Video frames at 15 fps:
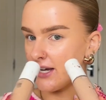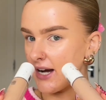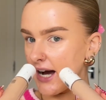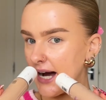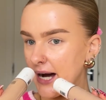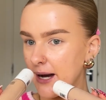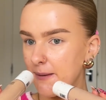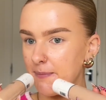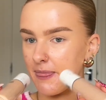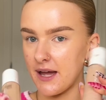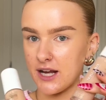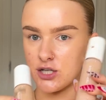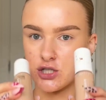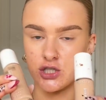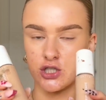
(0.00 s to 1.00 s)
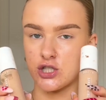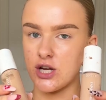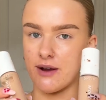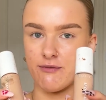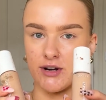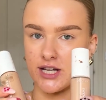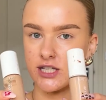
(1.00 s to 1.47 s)
I
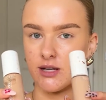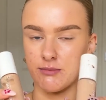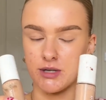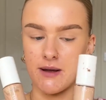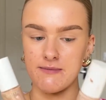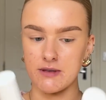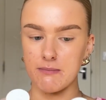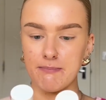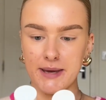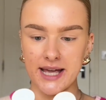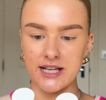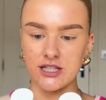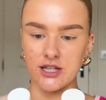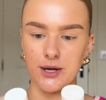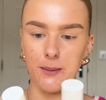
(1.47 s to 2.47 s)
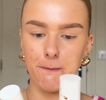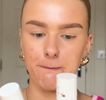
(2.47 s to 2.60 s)
generally sometimes mix them,